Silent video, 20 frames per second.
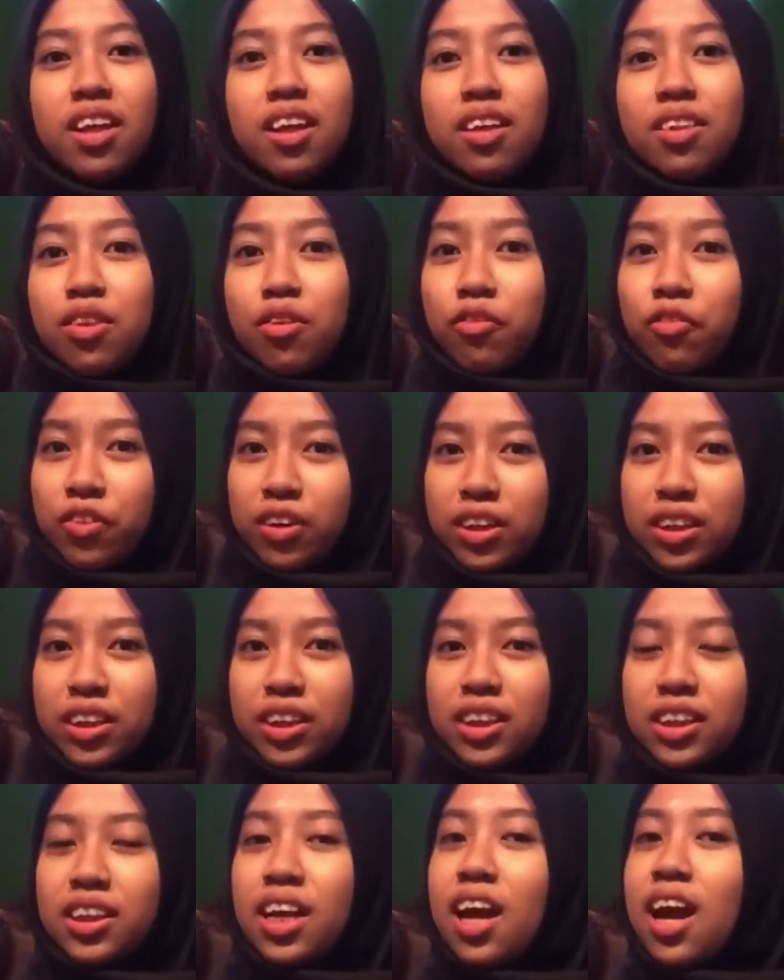The
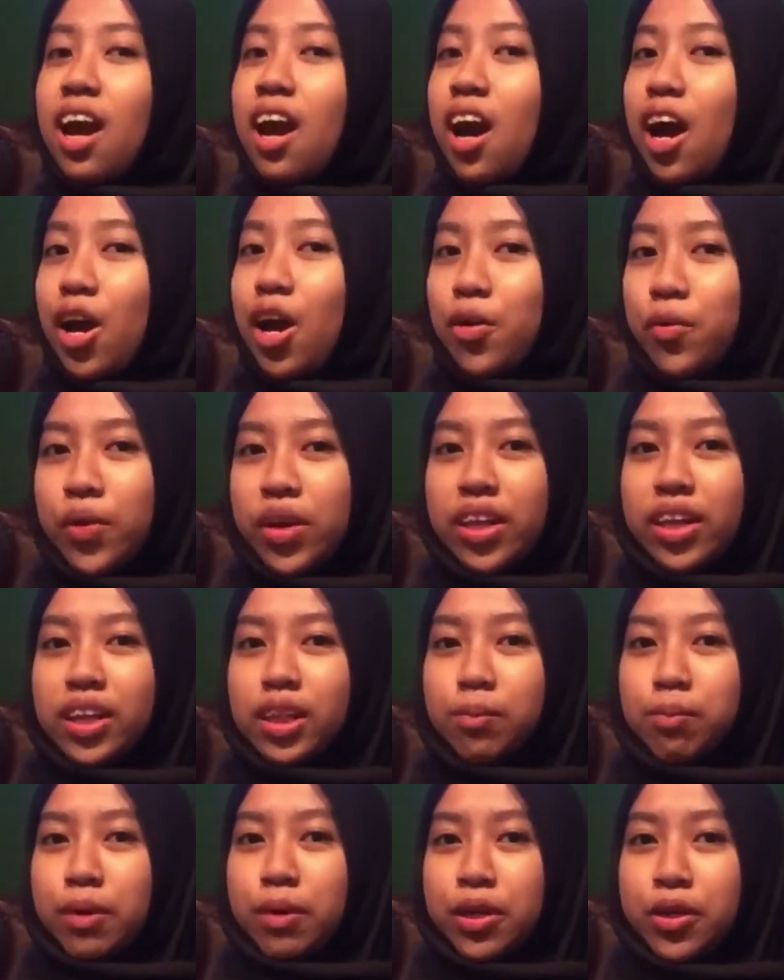first, I will
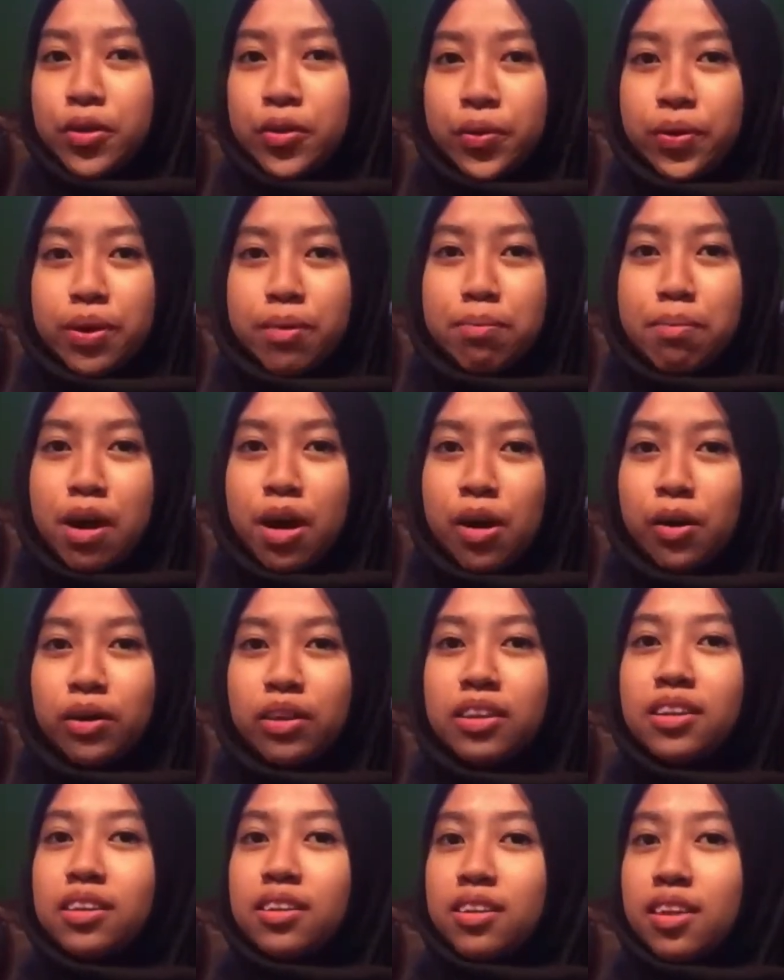explain you
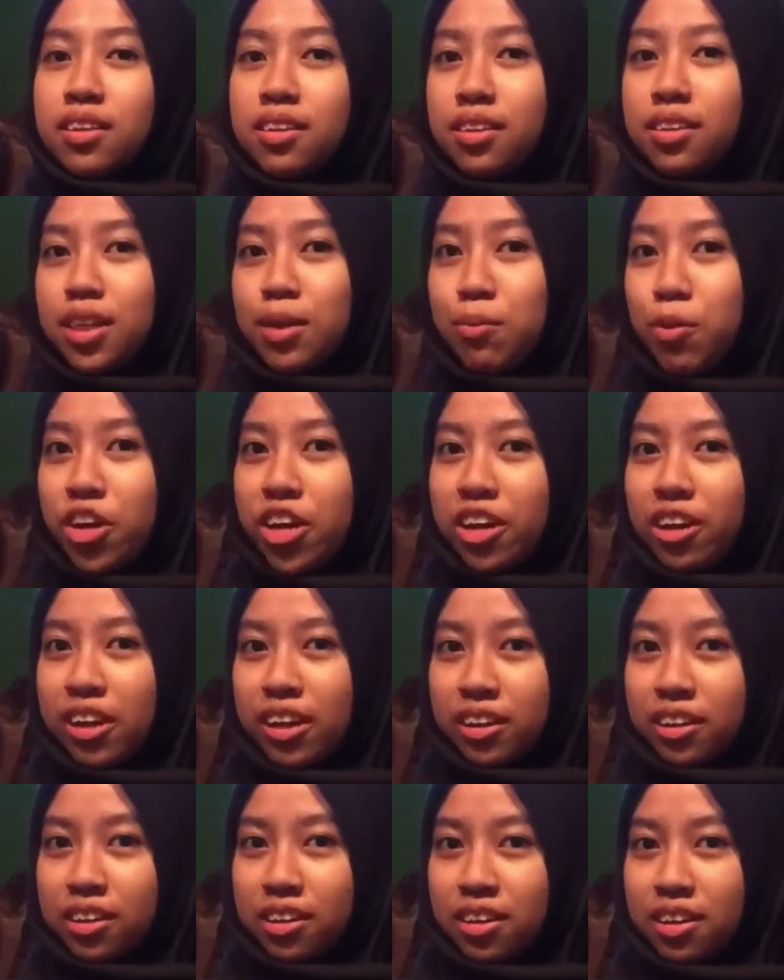about testimonial
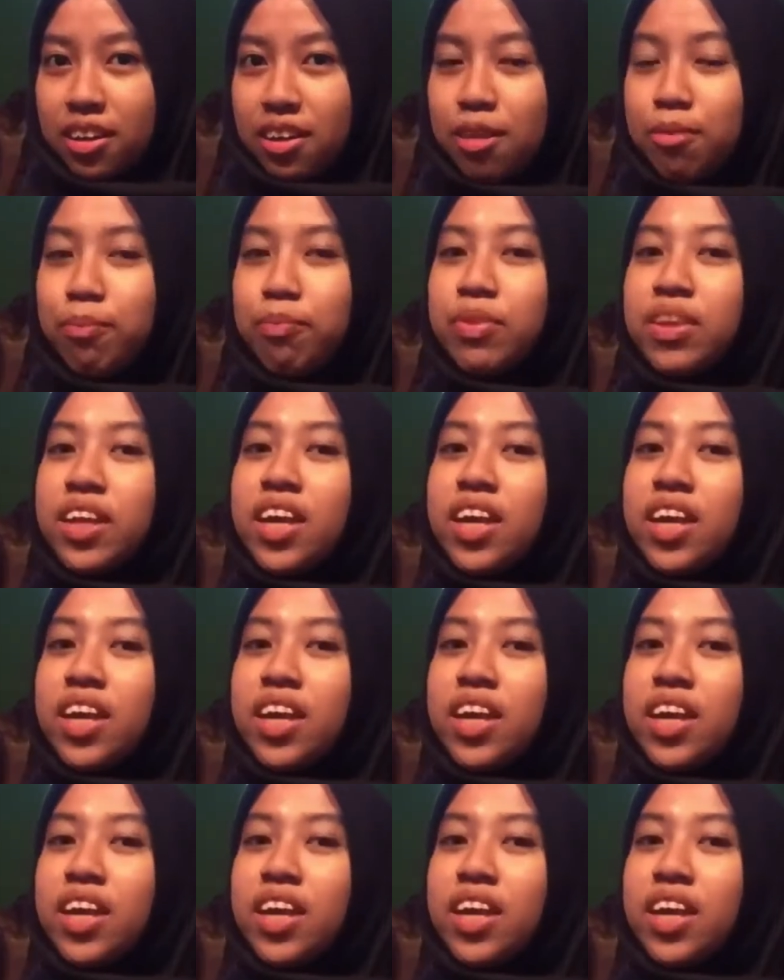letter,